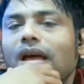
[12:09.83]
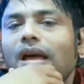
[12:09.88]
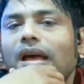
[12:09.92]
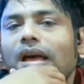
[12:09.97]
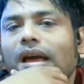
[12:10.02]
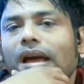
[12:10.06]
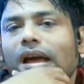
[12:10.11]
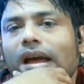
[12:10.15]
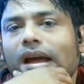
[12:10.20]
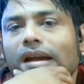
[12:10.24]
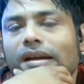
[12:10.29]

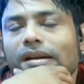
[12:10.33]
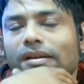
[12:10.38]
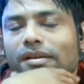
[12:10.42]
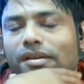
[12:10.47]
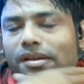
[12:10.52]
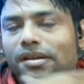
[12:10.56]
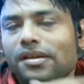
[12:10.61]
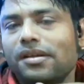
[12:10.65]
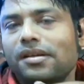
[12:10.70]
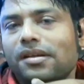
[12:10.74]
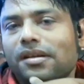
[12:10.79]
and
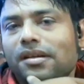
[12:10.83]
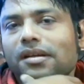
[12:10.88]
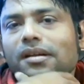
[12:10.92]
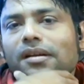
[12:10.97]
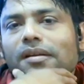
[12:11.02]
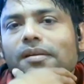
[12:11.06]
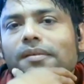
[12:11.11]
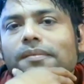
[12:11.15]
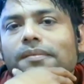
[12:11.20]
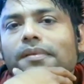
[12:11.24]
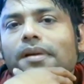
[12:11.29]

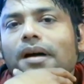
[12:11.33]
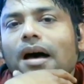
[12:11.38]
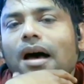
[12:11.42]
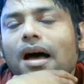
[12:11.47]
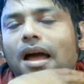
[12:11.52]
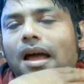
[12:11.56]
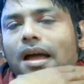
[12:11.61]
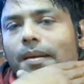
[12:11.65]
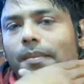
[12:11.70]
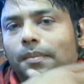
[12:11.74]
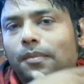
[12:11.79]
here
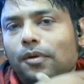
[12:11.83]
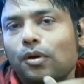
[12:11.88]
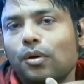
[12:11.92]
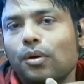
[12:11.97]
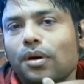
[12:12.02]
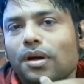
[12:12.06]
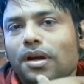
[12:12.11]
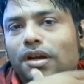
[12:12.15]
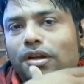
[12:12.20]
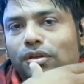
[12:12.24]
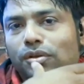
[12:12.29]
I am
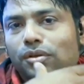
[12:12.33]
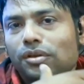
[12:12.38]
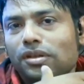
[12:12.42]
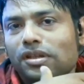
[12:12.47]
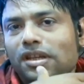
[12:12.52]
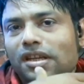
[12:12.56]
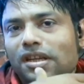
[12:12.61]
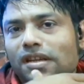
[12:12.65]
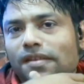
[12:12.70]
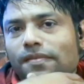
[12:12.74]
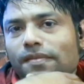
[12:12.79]
going to
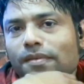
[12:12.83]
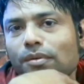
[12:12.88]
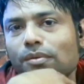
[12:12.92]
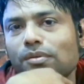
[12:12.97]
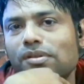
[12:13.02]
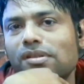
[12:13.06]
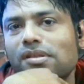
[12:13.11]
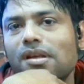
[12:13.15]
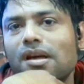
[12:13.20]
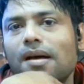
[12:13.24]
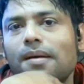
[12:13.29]
give you
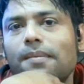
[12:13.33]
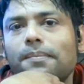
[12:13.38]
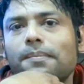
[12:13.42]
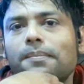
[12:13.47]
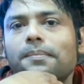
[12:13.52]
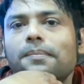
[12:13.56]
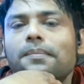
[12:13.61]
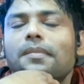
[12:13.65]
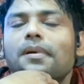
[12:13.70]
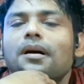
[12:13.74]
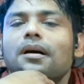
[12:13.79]

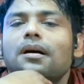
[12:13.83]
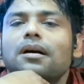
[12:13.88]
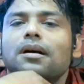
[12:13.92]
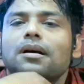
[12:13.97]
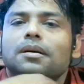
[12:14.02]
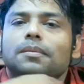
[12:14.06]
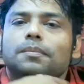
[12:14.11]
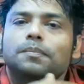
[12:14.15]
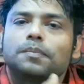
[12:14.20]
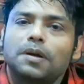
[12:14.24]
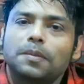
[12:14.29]
some
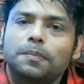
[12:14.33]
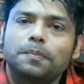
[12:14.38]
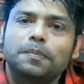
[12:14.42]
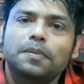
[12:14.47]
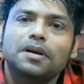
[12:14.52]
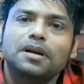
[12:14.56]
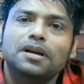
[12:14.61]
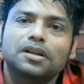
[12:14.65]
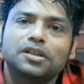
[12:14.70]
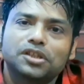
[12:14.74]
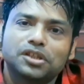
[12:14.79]

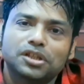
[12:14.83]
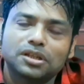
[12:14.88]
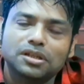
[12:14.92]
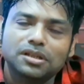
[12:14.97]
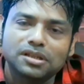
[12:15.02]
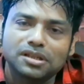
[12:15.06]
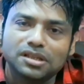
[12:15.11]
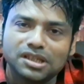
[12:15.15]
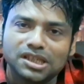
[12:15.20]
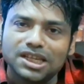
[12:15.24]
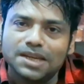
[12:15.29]

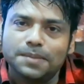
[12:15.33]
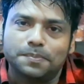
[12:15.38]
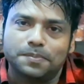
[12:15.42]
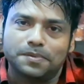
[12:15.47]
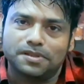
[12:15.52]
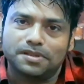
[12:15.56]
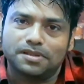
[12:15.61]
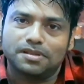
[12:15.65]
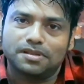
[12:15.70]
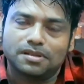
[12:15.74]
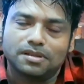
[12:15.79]
preparation
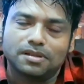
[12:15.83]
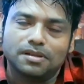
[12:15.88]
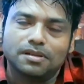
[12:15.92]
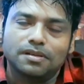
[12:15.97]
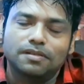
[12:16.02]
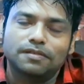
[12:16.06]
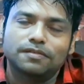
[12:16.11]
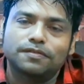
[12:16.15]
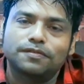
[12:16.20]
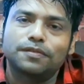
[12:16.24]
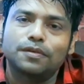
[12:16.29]
tips
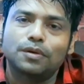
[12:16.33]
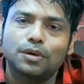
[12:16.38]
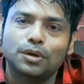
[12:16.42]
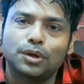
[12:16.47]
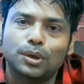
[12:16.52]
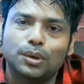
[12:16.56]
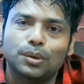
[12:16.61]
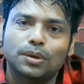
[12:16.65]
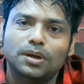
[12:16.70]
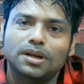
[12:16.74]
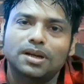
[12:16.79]
for
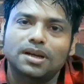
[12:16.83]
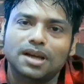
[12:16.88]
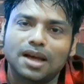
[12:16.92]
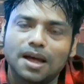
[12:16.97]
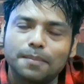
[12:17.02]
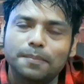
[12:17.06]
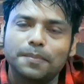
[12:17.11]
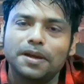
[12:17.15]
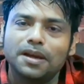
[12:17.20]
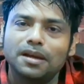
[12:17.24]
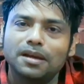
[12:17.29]
your
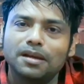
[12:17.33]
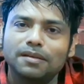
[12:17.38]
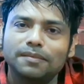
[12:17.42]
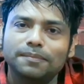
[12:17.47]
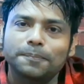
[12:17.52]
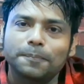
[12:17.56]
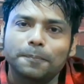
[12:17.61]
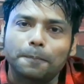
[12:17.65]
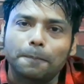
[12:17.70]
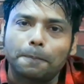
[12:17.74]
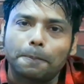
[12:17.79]
coming
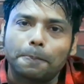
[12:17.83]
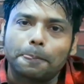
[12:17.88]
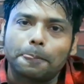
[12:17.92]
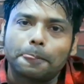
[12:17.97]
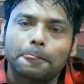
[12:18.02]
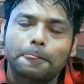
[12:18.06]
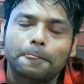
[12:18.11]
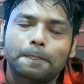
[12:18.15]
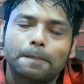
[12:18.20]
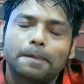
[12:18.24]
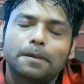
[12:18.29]

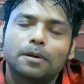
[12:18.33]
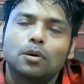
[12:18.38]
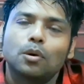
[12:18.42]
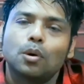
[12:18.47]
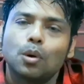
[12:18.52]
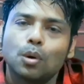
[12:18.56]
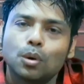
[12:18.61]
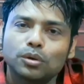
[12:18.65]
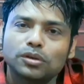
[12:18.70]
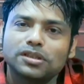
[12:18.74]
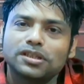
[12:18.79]

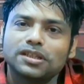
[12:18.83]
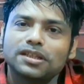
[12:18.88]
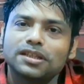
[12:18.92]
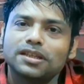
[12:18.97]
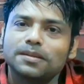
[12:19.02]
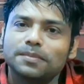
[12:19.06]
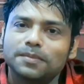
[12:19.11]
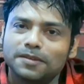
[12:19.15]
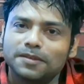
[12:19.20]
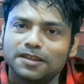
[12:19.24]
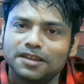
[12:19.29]

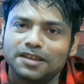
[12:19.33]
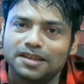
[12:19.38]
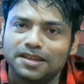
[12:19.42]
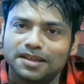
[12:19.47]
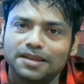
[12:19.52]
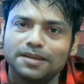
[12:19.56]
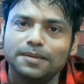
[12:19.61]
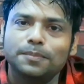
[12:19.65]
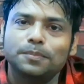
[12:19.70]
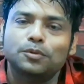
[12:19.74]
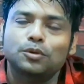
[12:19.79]

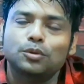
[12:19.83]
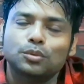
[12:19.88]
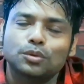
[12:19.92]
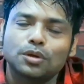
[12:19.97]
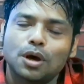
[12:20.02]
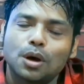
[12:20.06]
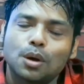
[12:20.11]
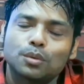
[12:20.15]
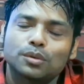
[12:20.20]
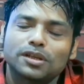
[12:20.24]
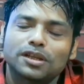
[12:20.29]
OTBE
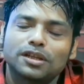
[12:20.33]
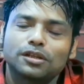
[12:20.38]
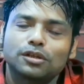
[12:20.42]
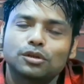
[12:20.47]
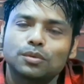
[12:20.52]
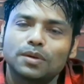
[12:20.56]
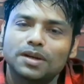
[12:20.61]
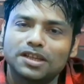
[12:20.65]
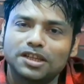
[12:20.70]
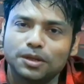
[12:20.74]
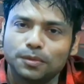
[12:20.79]

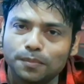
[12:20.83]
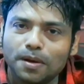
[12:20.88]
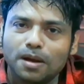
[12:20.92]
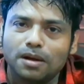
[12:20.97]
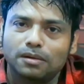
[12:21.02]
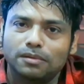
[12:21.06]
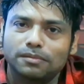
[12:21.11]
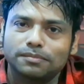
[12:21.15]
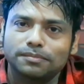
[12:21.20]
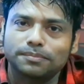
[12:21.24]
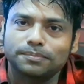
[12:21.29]

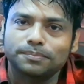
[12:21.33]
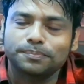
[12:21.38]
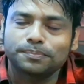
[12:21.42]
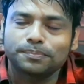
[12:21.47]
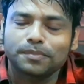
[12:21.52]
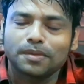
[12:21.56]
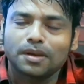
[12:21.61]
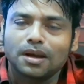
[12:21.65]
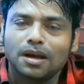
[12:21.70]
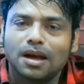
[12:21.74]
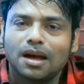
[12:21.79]
2021.
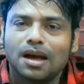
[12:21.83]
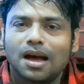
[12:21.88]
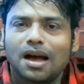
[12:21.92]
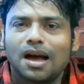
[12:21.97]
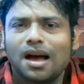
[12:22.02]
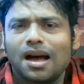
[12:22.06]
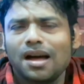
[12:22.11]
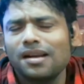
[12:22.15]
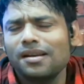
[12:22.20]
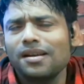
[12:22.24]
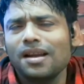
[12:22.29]

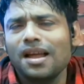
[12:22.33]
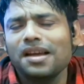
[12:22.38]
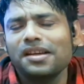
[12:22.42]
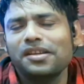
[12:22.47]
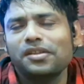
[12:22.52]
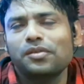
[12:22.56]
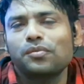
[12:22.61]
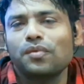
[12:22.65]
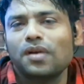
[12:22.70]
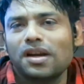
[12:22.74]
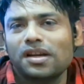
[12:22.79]

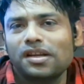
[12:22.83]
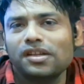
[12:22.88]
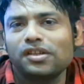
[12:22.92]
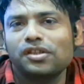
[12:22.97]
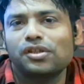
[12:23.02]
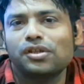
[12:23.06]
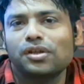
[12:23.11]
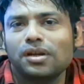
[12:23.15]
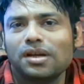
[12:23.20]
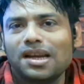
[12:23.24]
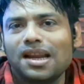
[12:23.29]
Unlike
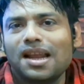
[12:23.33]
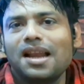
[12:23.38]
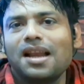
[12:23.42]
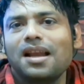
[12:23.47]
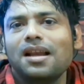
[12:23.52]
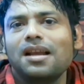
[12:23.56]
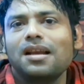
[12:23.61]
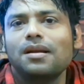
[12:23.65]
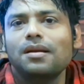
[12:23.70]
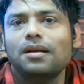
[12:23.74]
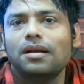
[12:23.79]

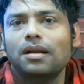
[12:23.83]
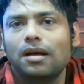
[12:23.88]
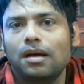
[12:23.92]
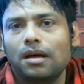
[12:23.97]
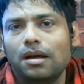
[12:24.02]
traditional